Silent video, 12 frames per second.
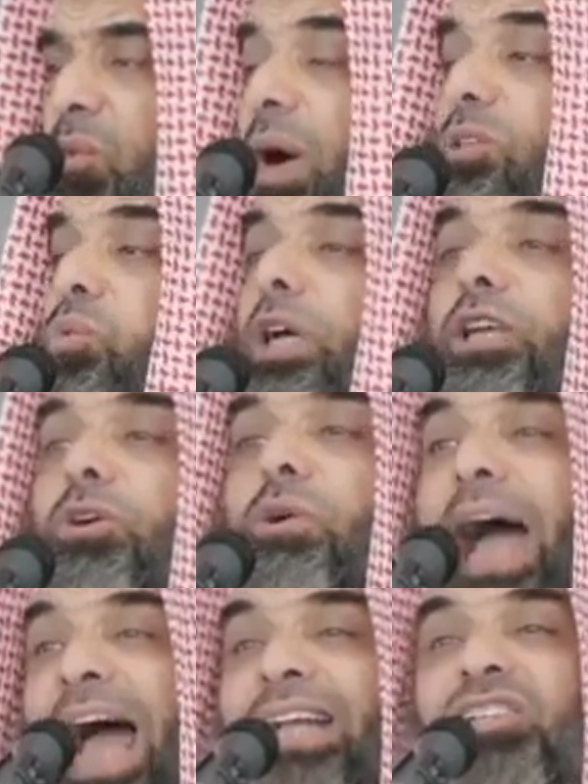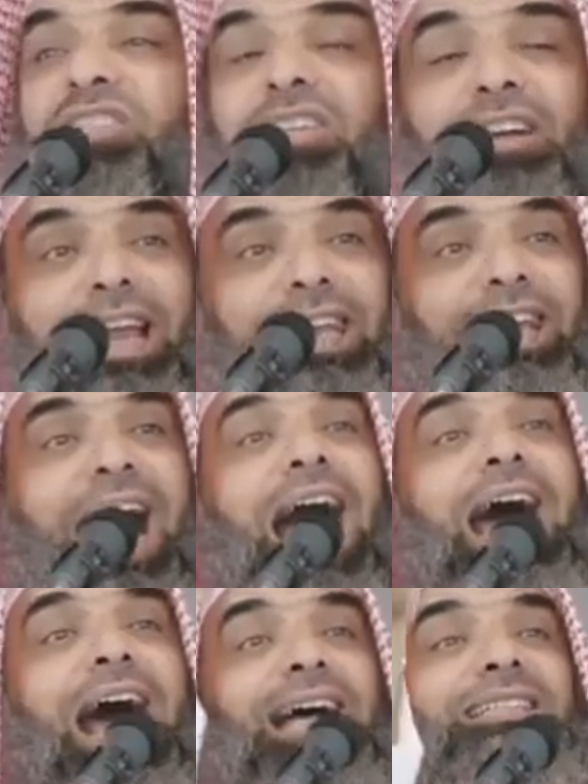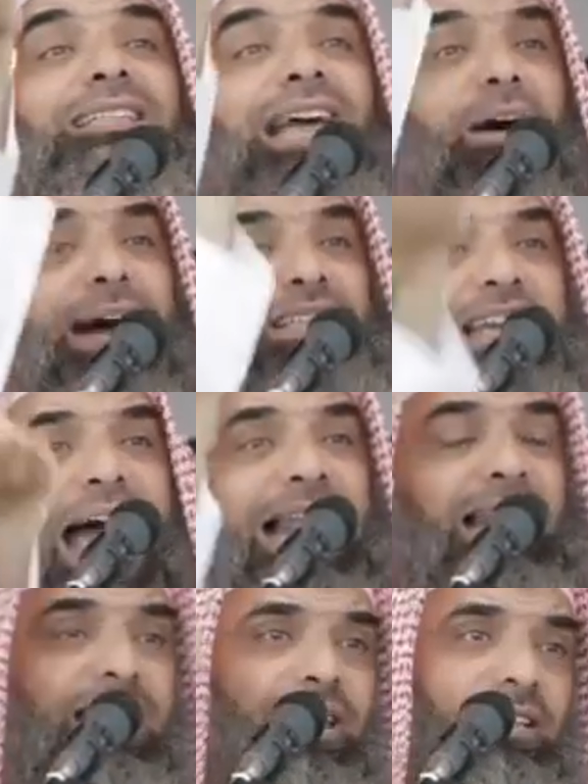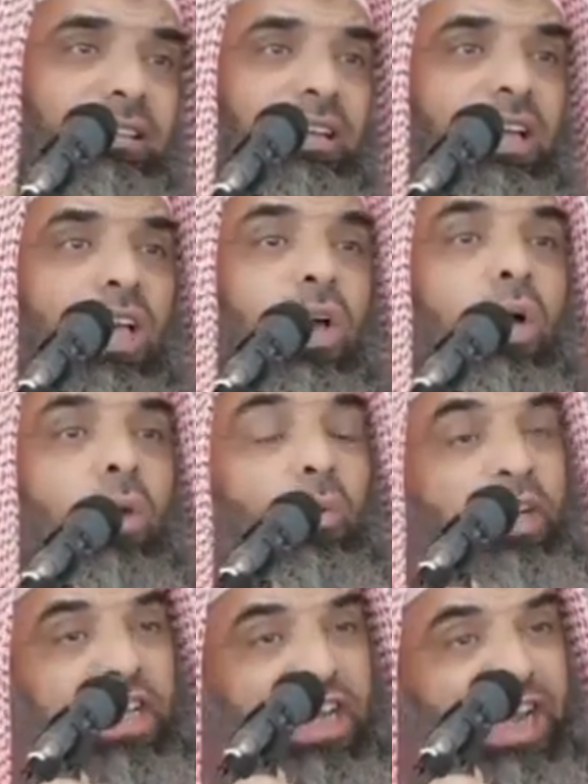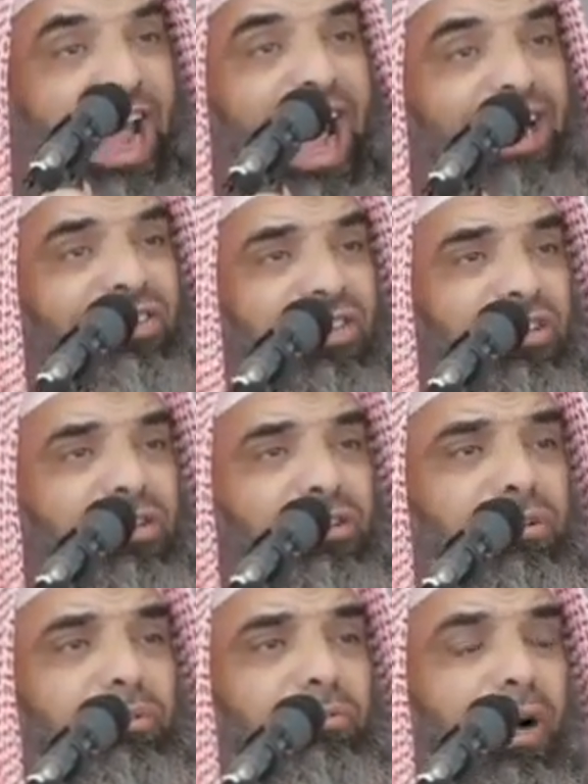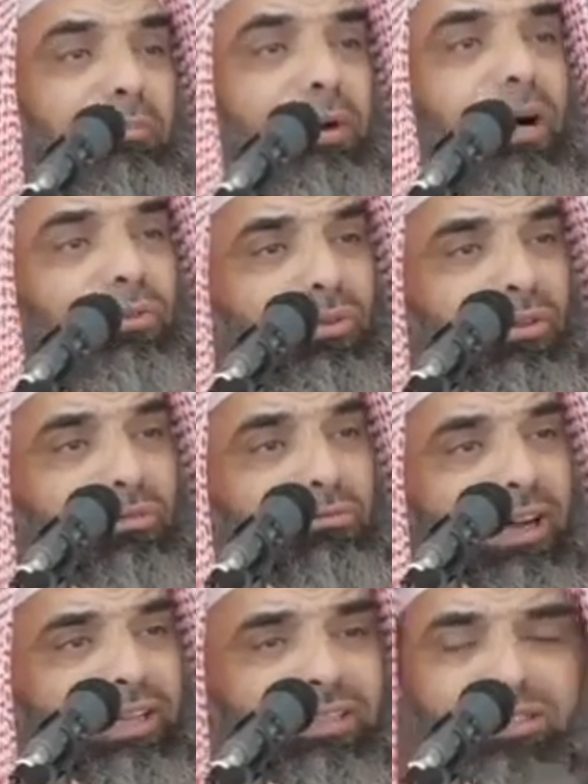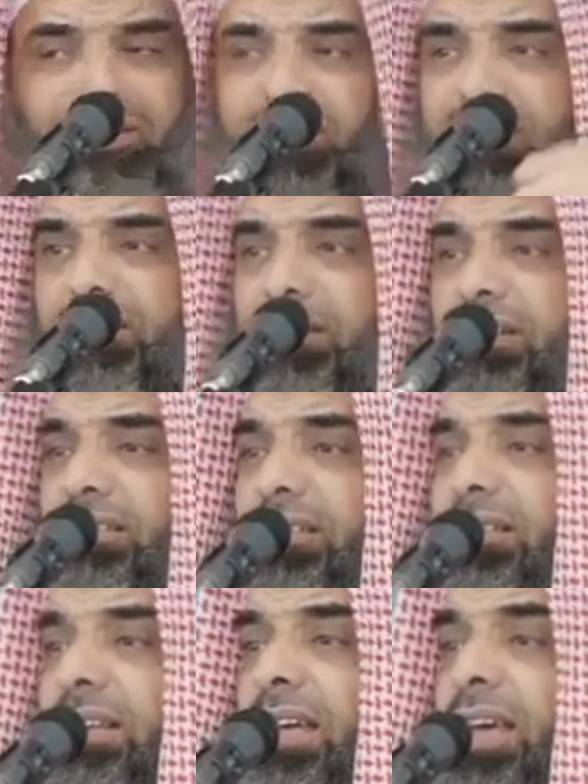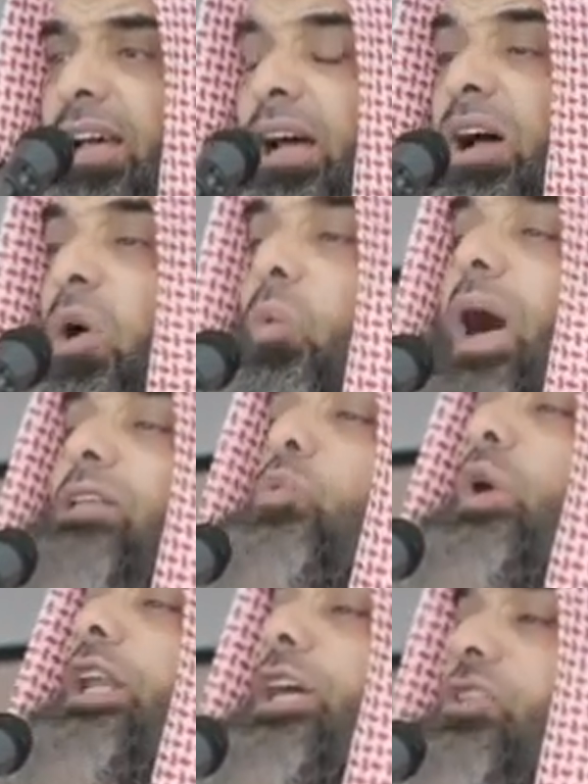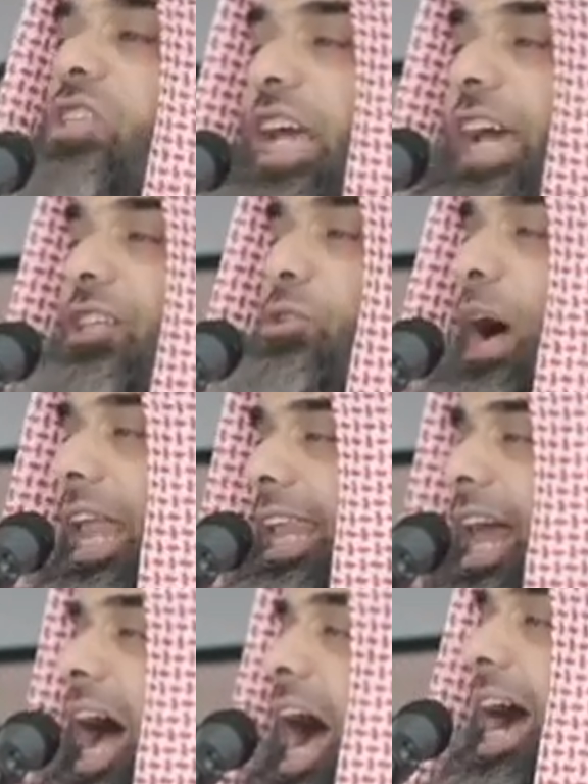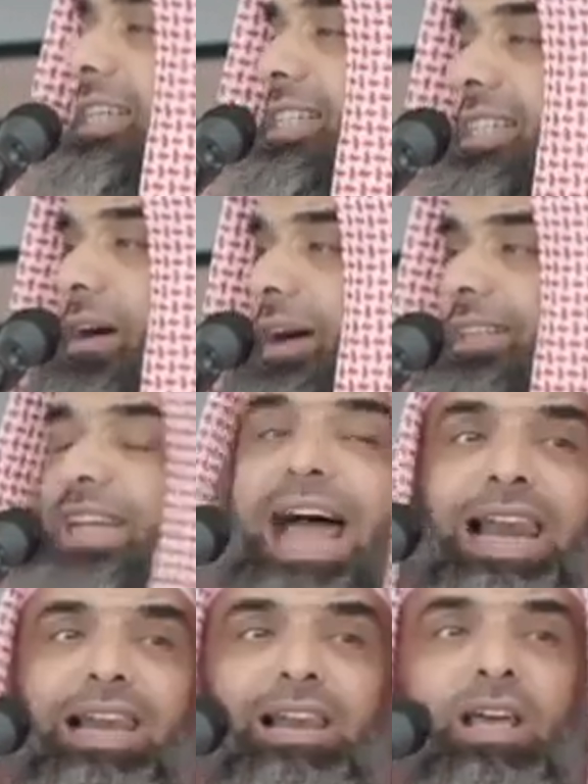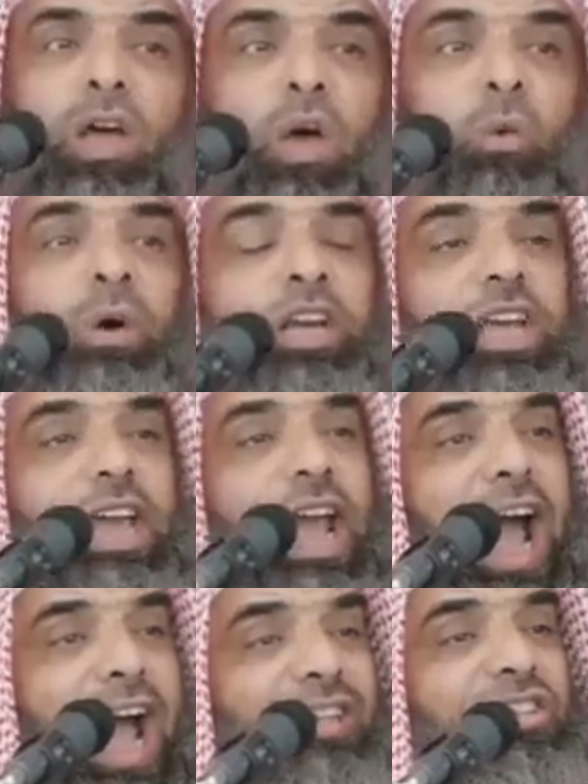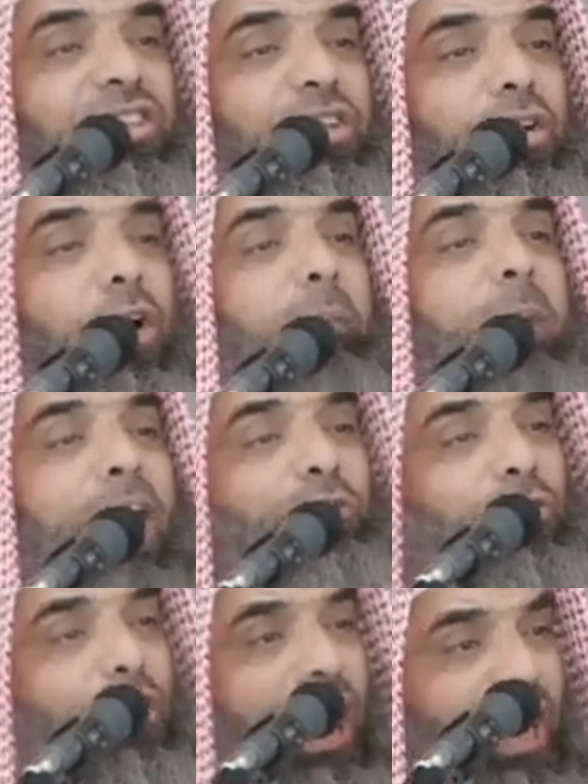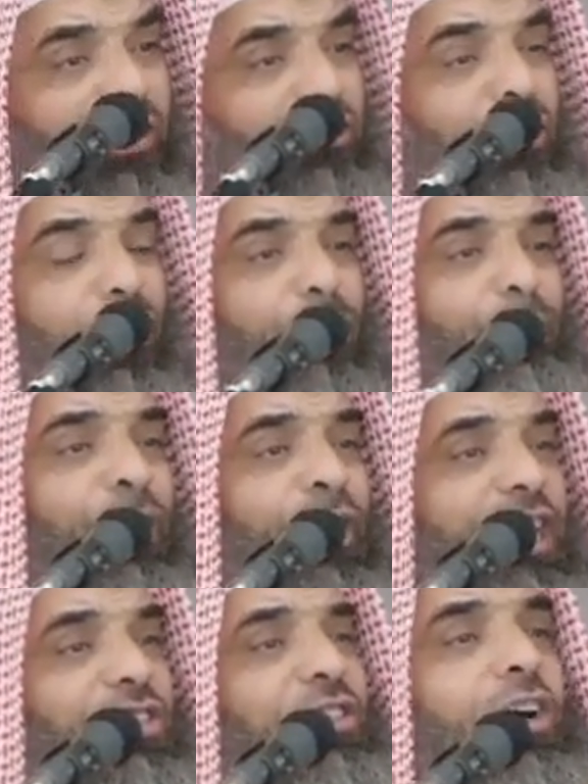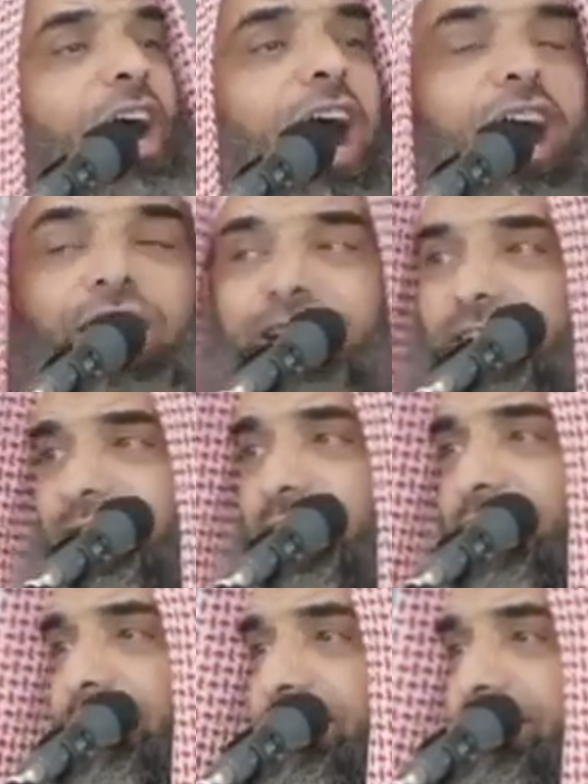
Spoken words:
What will you answer Allah Azza wa Jal when He asks you about her rights? What will you say to Allah Azza wa Jal when He asks you about your undutifulness to her?